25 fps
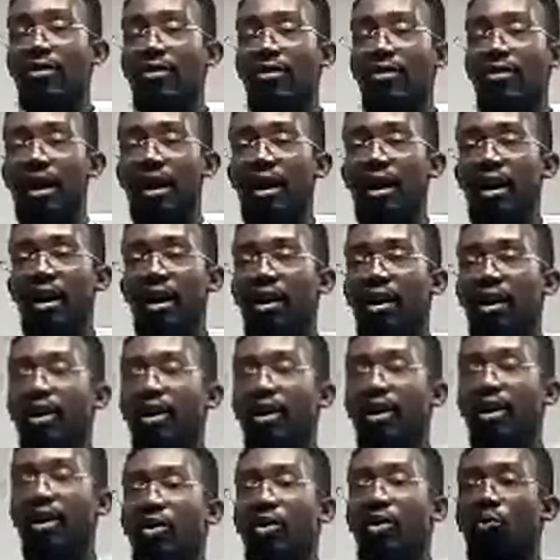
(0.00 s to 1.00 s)
if there
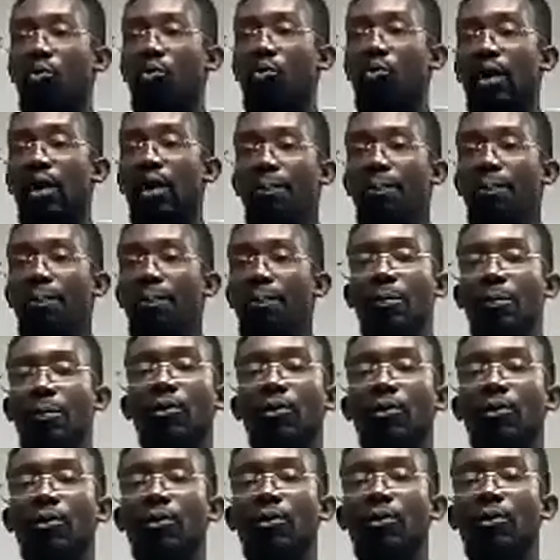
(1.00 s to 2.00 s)
is an area